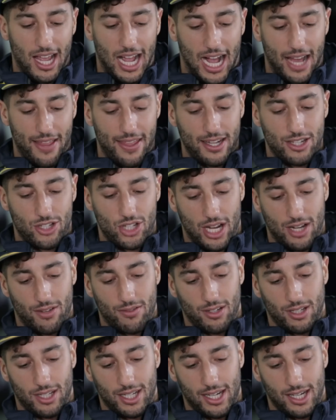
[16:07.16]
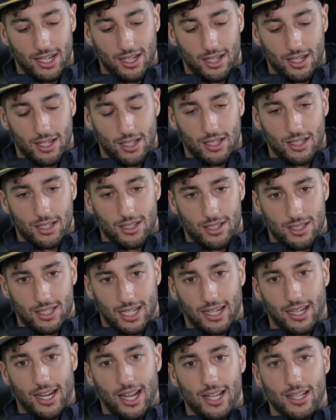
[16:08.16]
I think generally
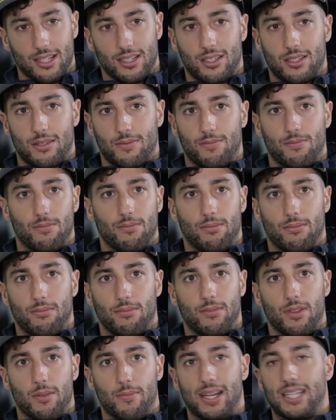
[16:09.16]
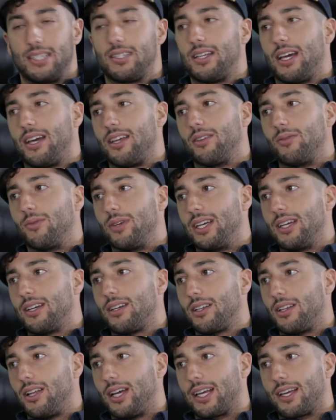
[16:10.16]
Sunday is the best day of the week.
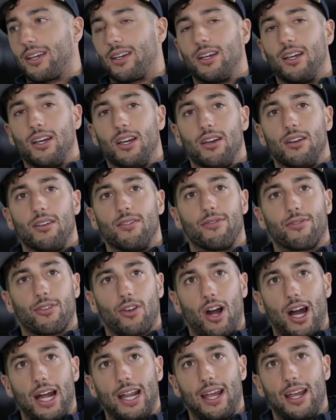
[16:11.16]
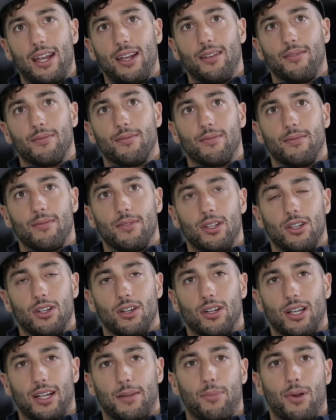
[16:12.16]
Like Friday, you
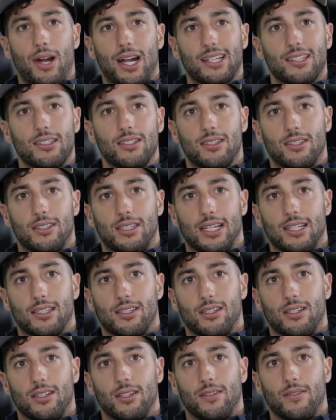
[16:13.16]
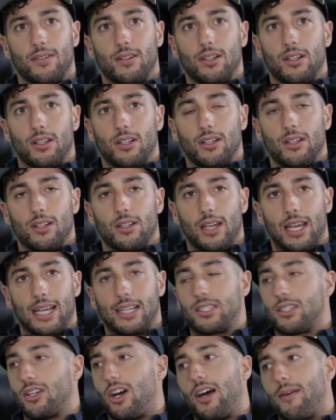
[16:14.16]
know, like practice doesn't
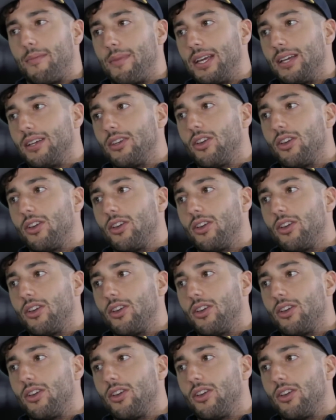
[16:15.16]
excite me